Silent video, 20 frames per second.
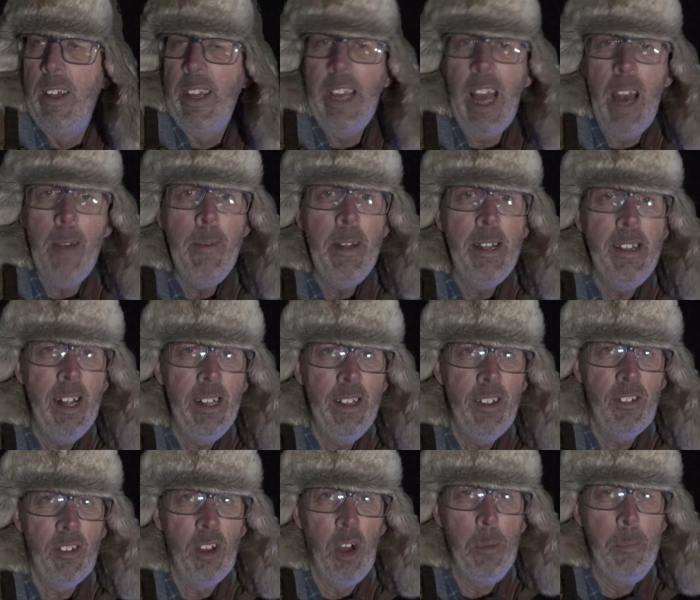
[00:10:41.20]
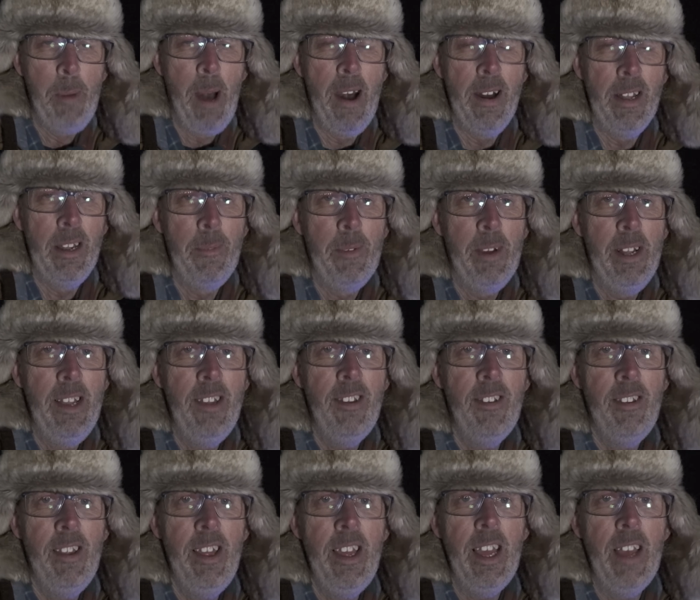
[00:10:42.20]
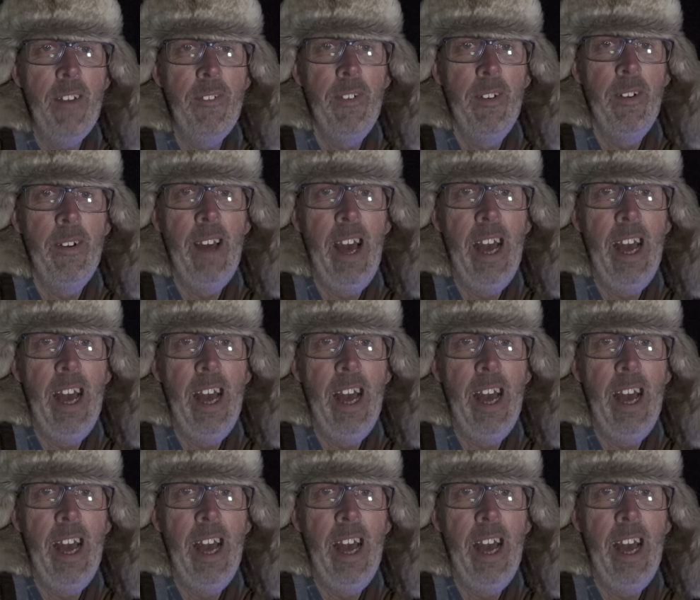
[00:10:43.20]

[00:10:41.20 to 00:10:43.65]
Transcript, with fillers: get my telescope out and I'm going to see if